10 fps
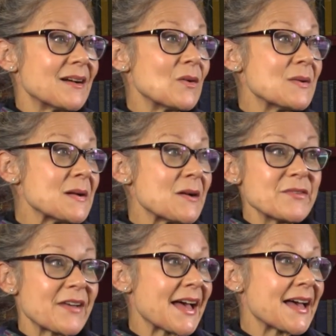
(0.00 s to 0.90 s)

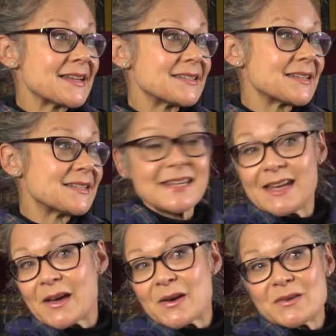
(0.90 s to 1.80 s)
We've had
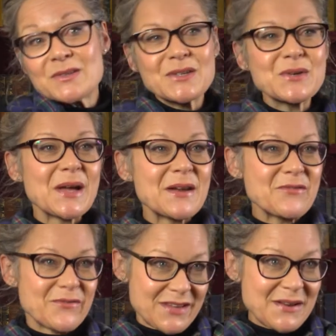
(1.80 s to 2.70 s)
CEOs who kind
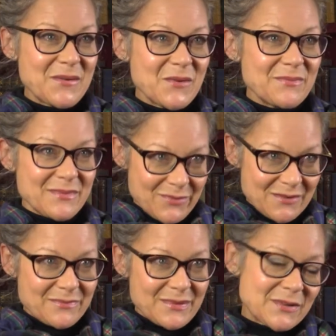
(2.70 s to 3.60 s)
of
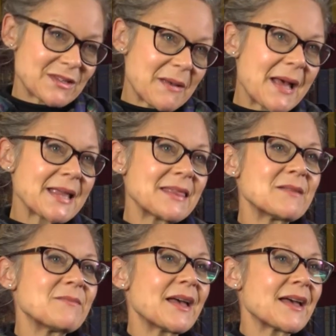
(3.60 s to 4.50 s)
want the books behind
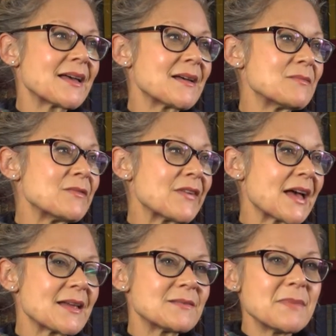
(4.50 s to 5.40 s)
them, and we've
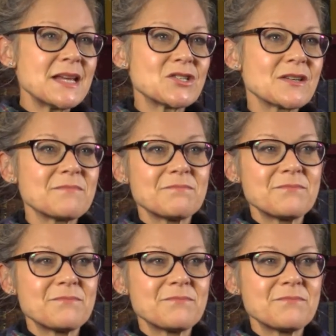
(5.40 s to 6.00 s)
had a major